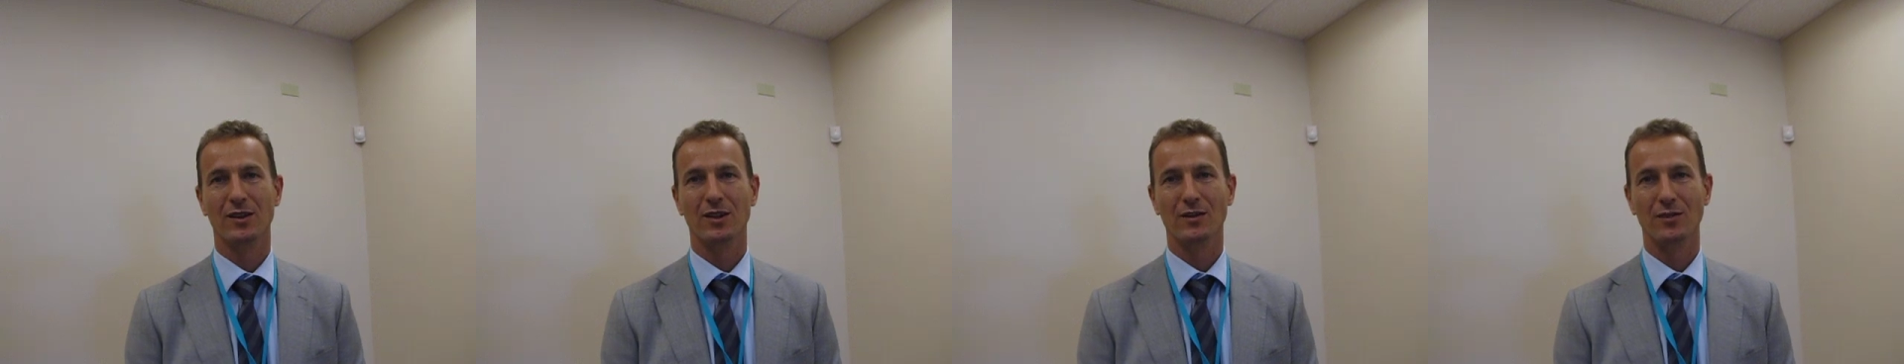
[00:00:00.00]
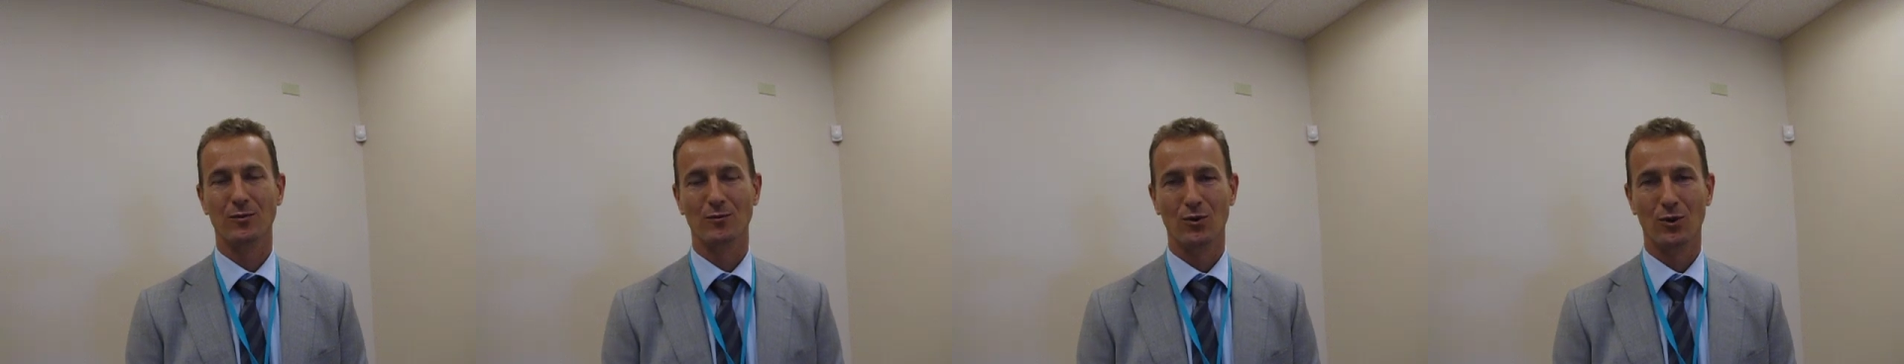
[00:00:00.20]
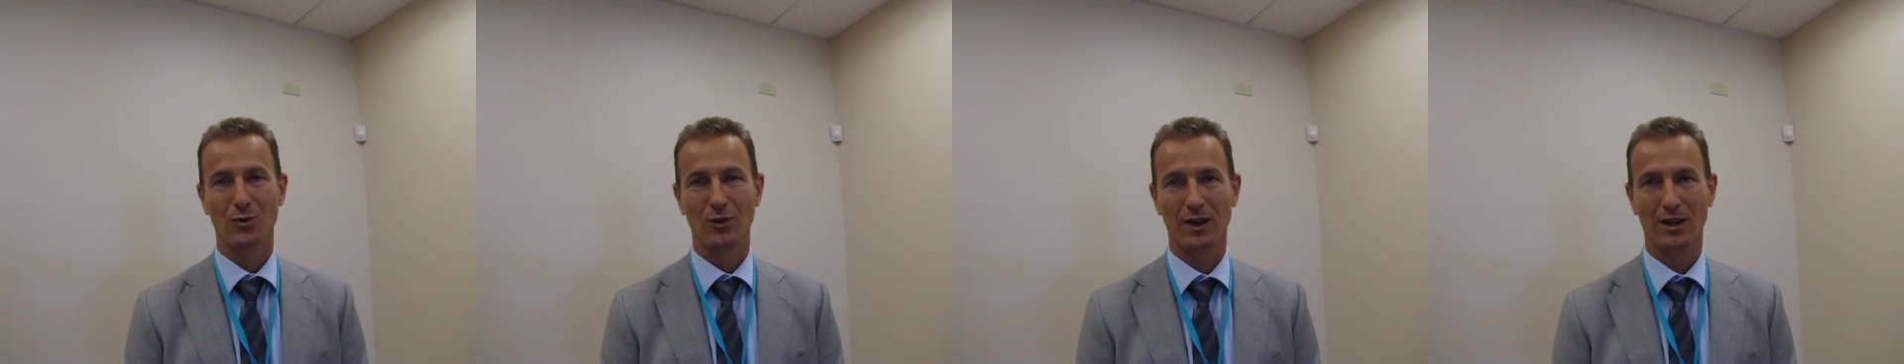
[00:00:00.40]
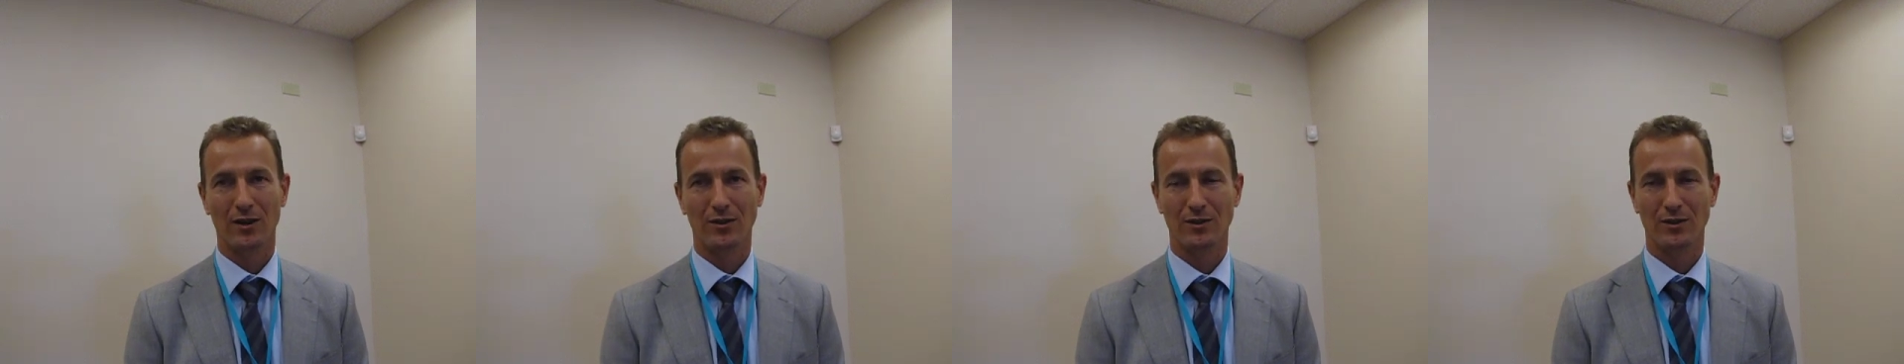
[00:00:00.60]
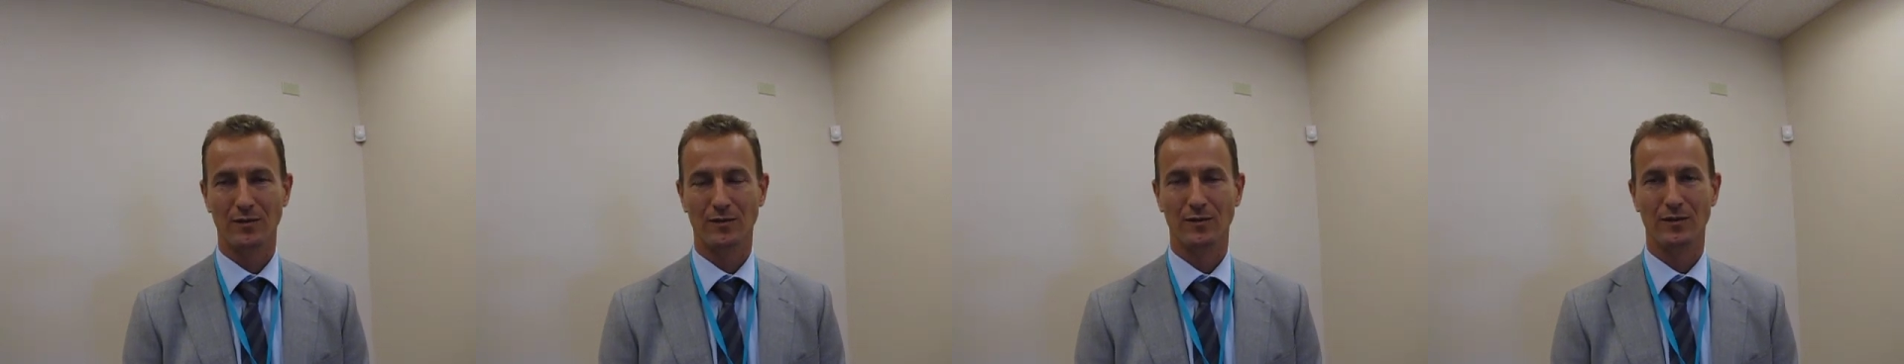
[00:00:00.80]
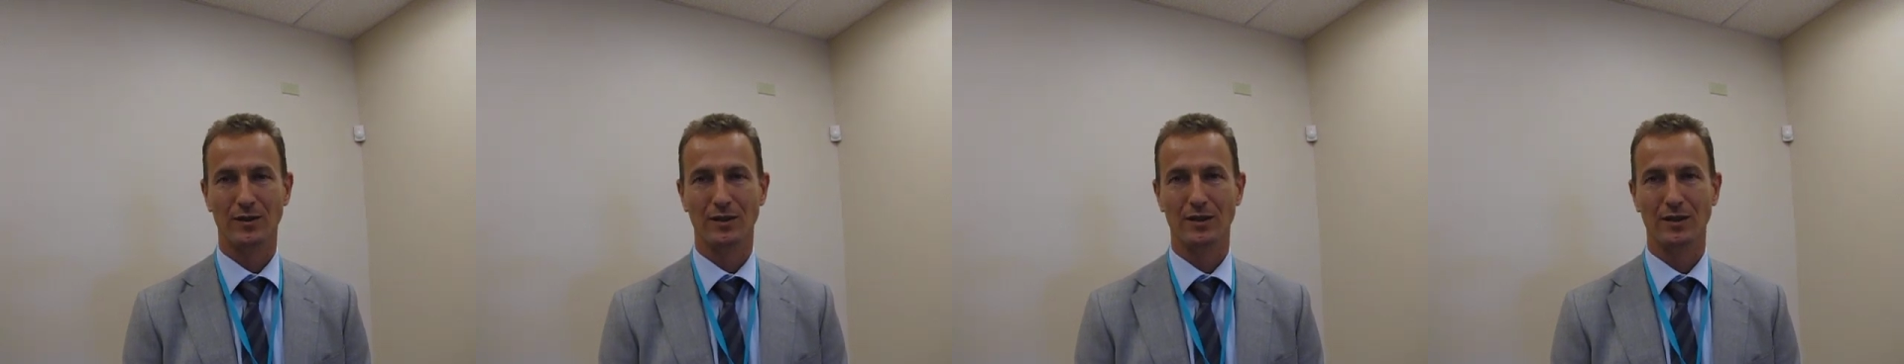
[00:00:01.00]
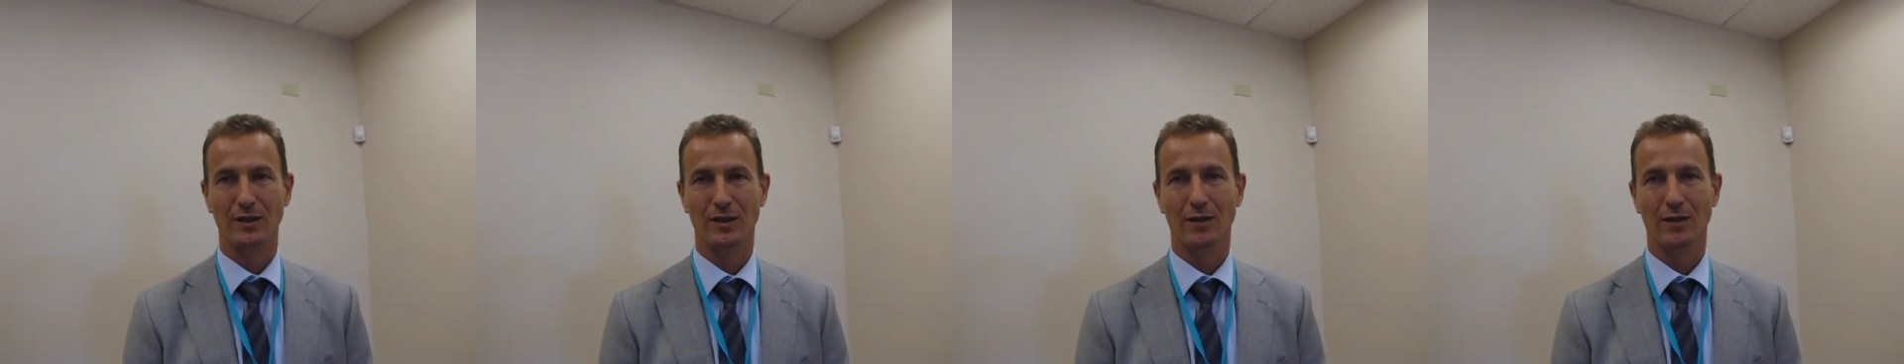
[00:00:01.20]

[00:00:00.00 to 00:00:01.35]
on the rollout of, uh,